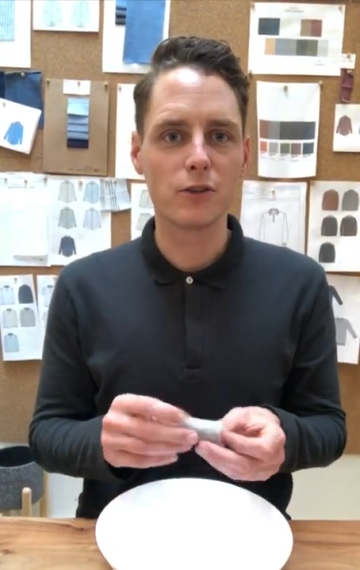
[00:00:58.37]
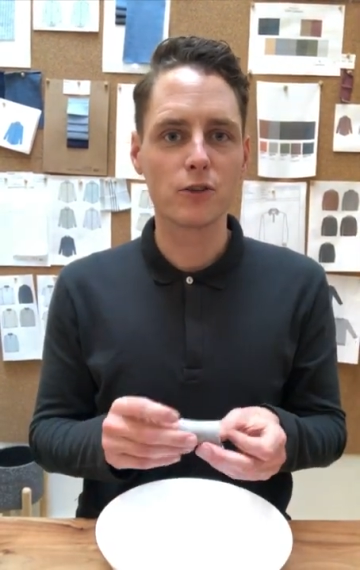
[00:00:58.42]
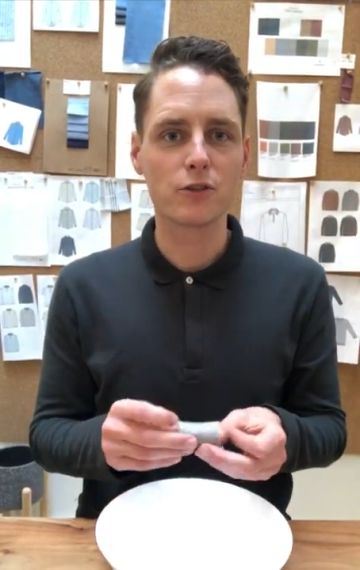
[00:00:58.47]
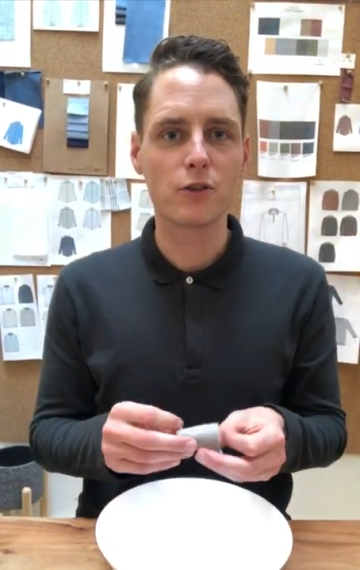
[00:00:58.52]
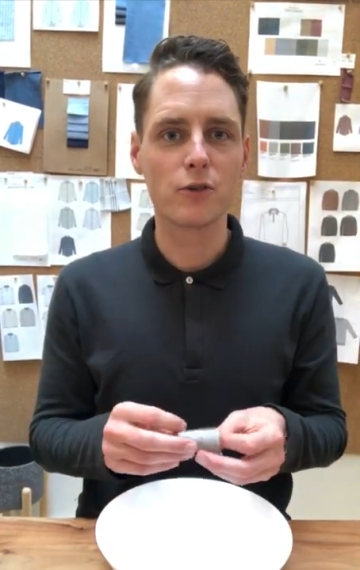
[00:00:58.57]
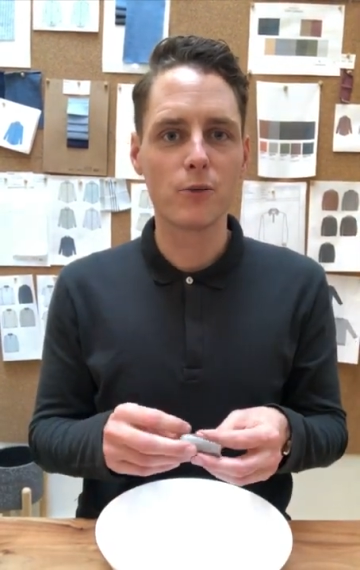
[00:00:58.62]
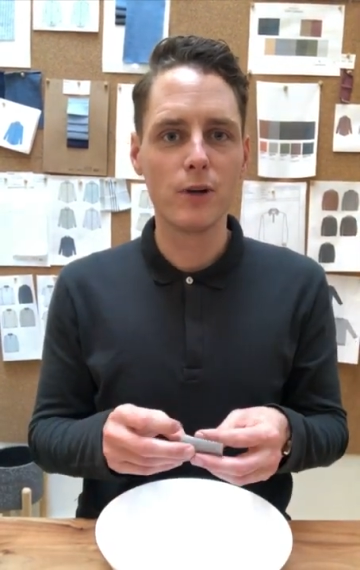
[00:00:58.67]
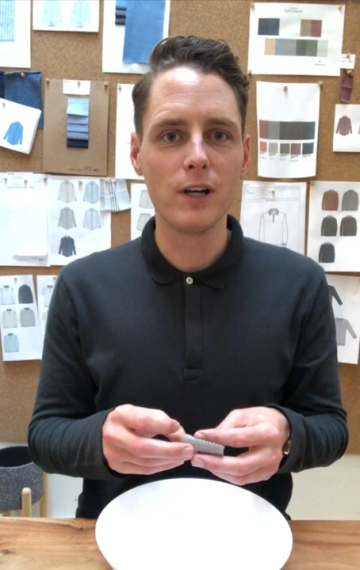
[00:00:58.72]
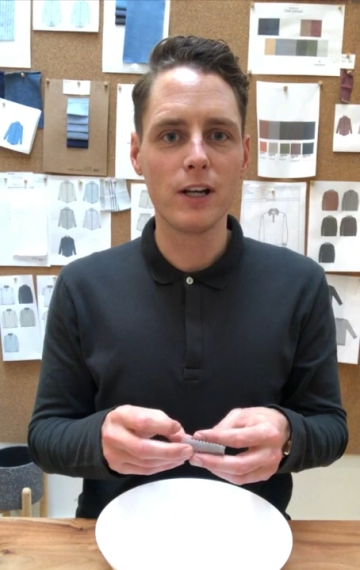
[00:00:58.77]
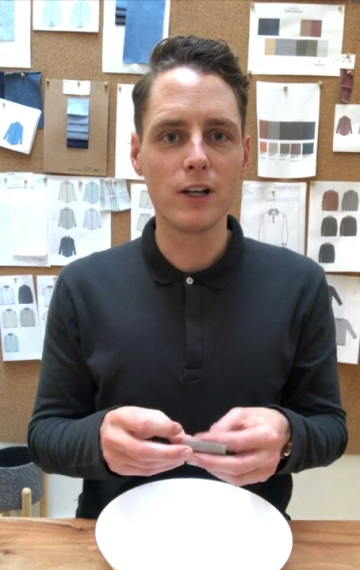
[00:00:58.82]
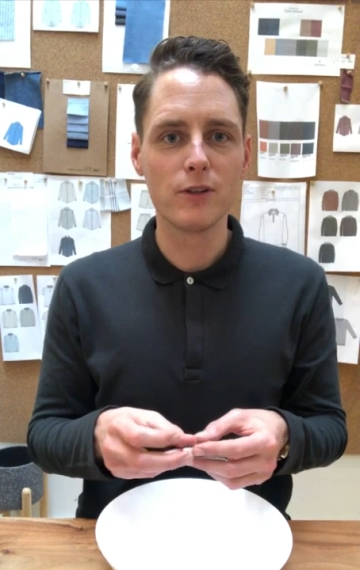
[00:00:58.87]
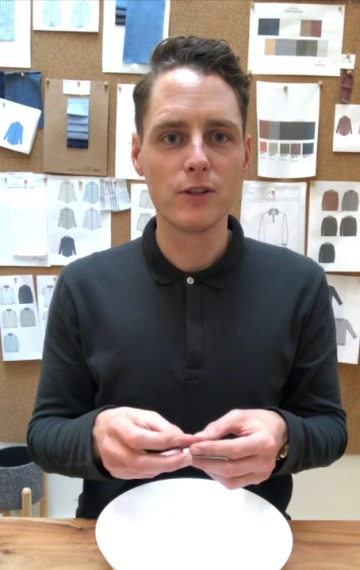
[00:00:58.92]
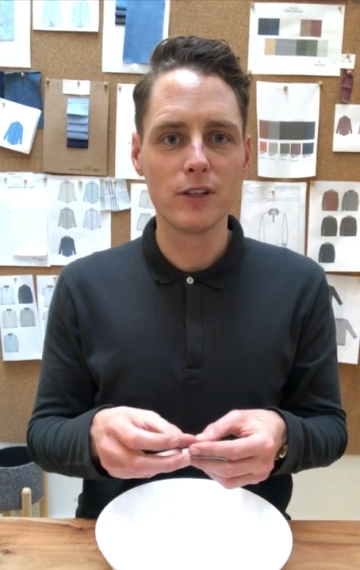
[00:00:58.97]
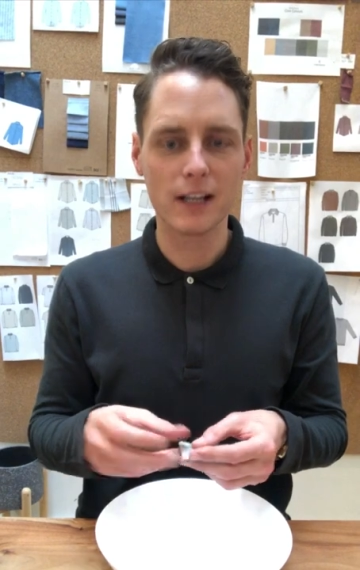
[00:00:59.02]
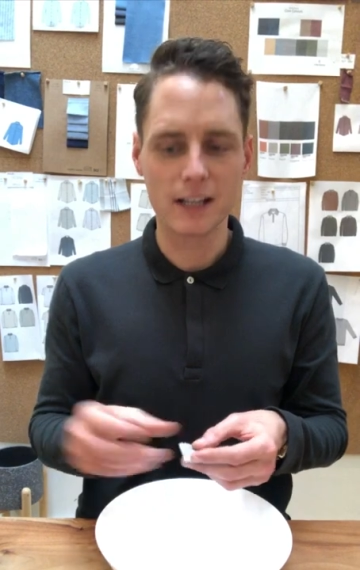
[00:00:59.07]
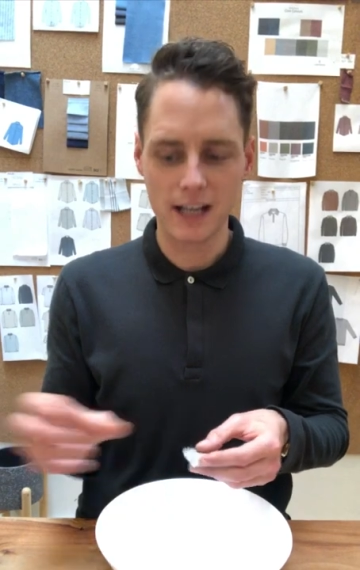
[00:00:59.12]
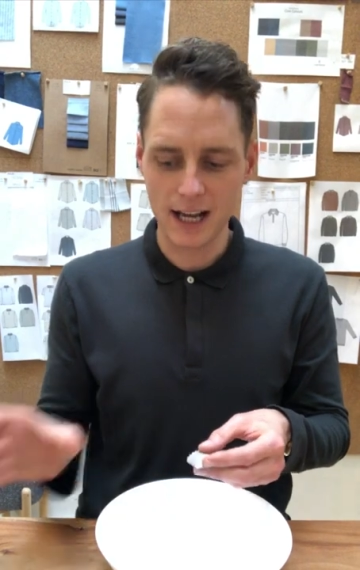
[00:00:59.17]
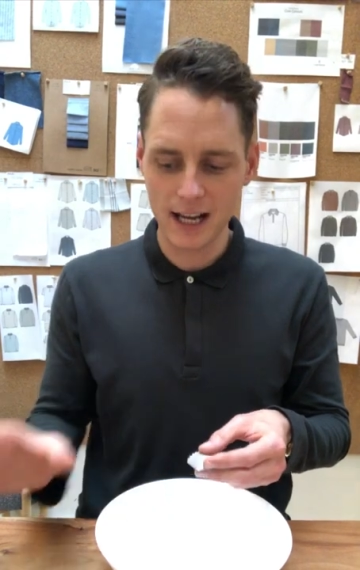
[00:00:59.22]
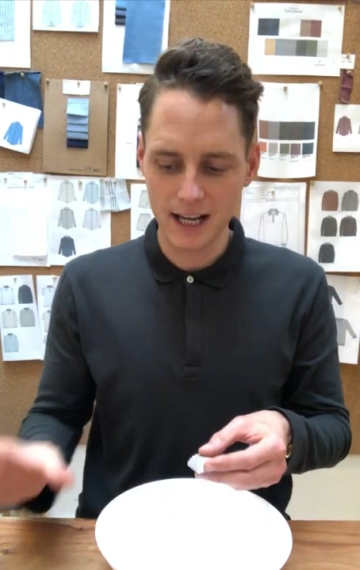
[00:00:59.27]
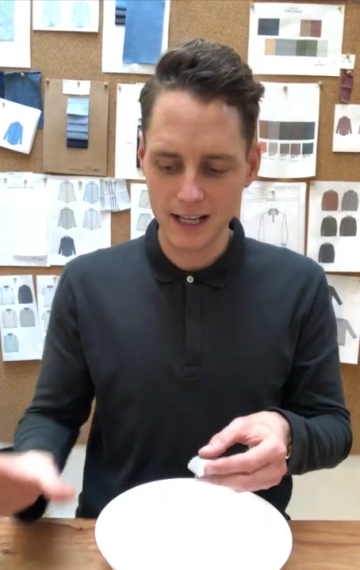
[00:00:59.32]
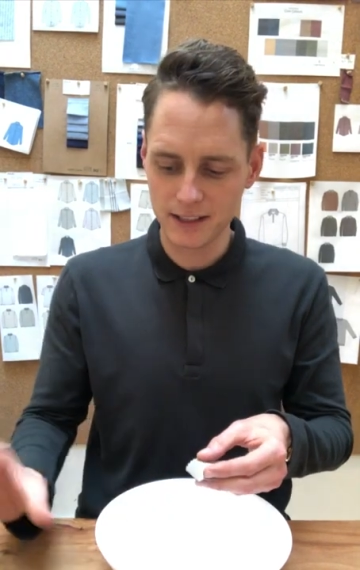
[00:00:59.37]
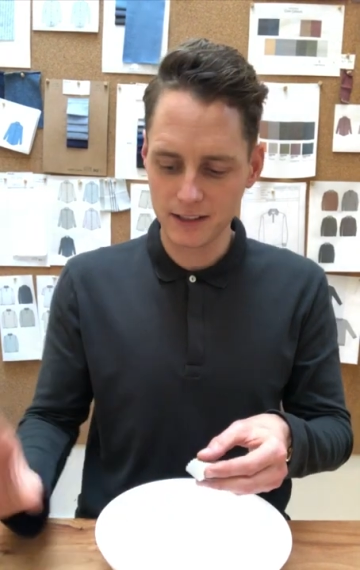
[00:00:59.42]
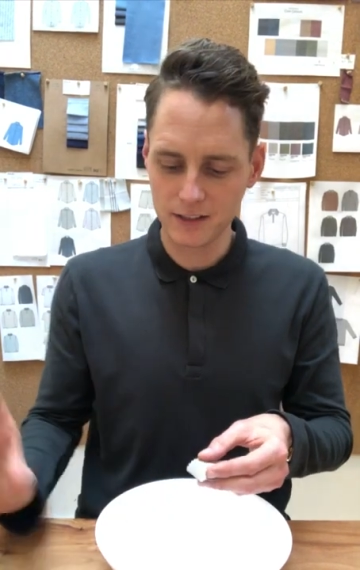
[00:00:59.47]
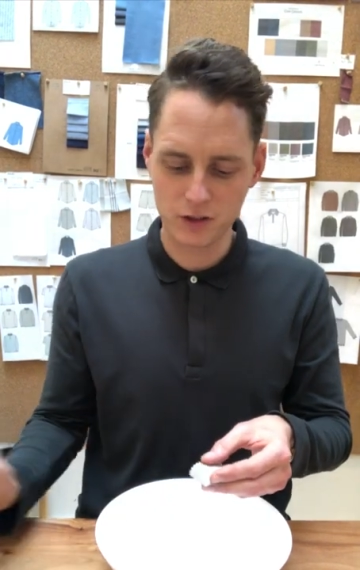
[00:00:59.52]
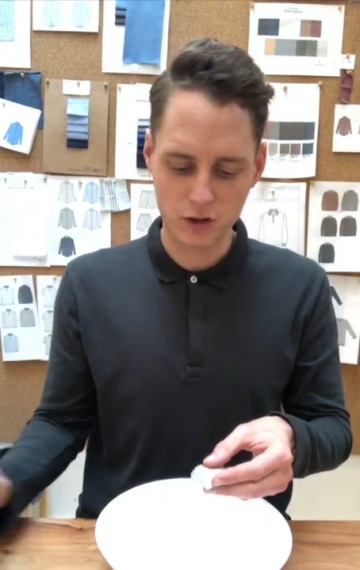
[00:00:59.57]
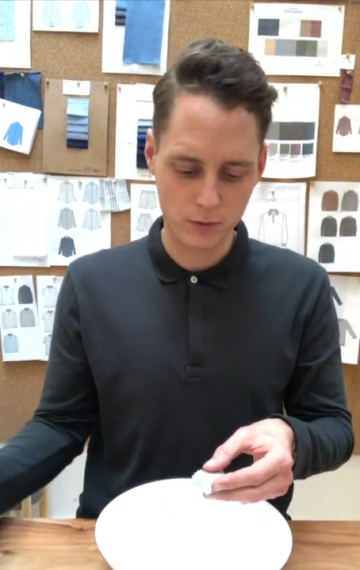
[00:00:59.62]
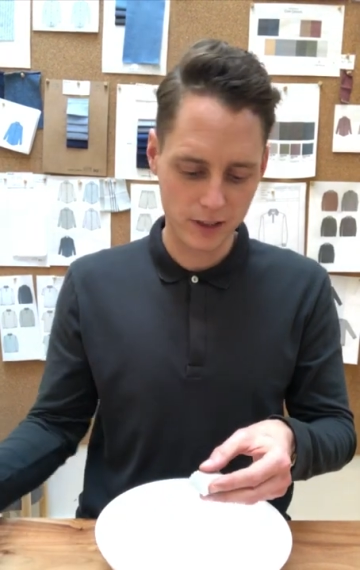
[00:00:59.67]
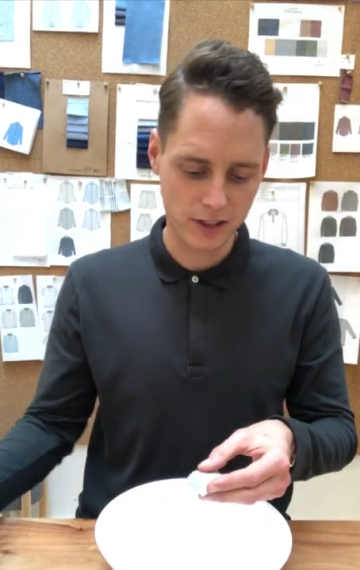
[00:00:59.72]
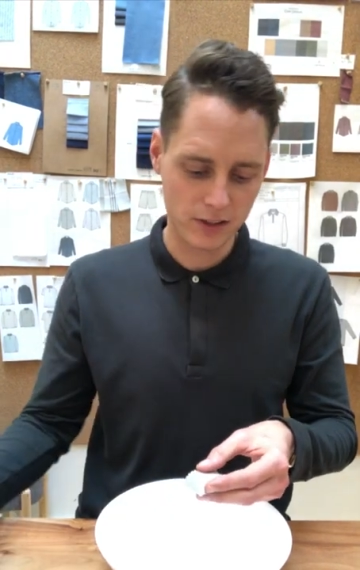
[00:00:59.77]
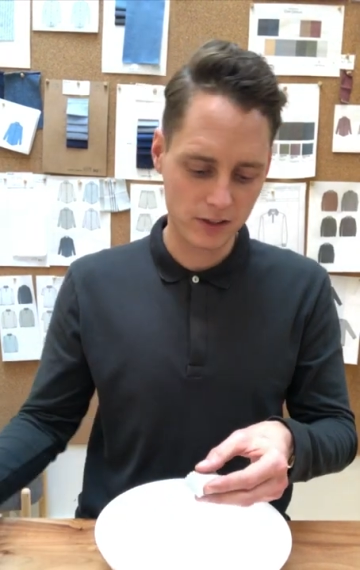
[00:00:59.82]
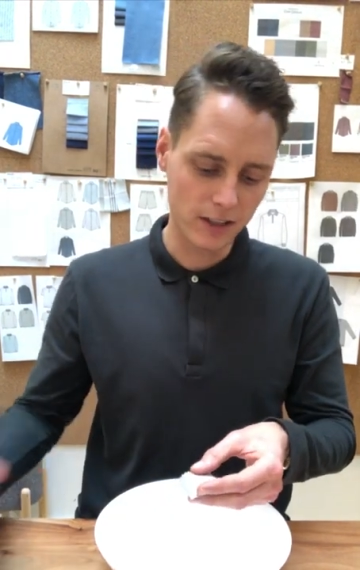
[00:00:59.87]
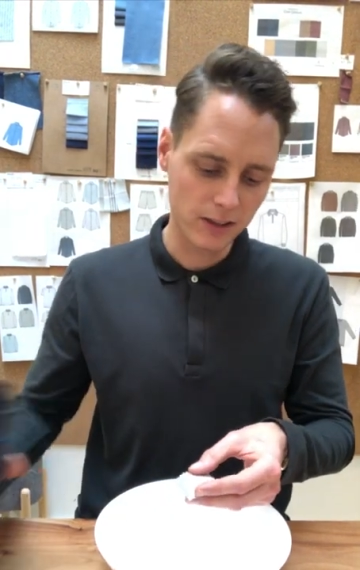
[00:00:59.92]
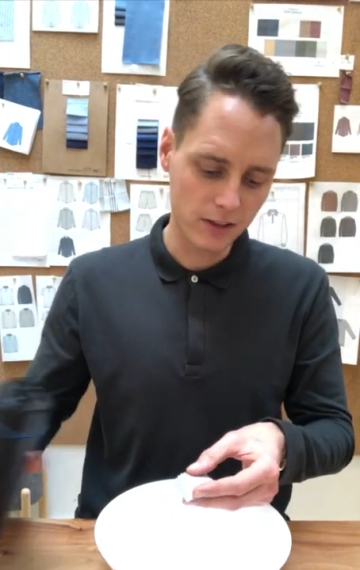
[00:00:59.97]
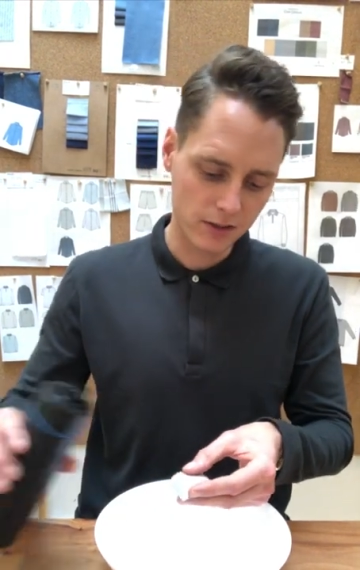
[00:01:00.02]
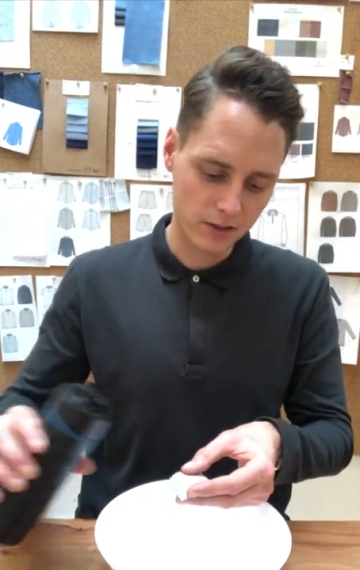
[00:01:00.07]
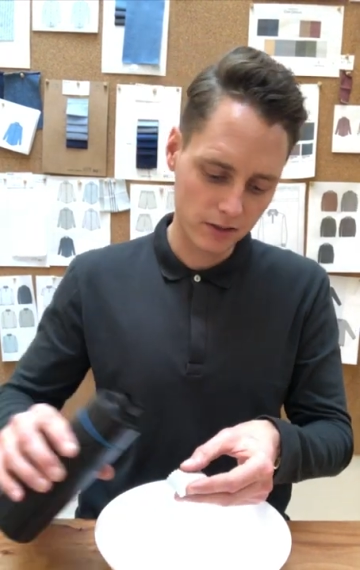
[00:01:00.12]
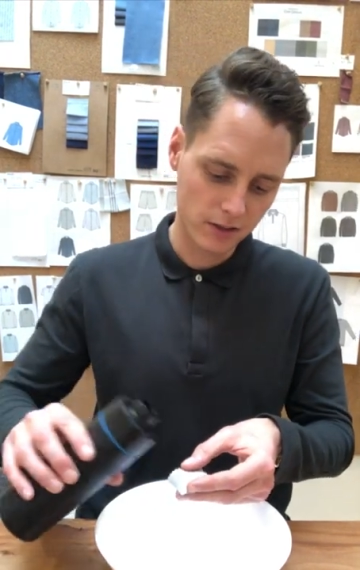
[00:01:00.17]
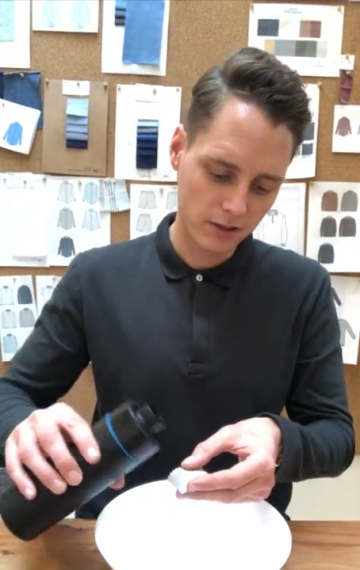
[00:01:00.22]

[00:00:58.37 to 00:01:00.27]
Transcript: really good at hiding sweat stains.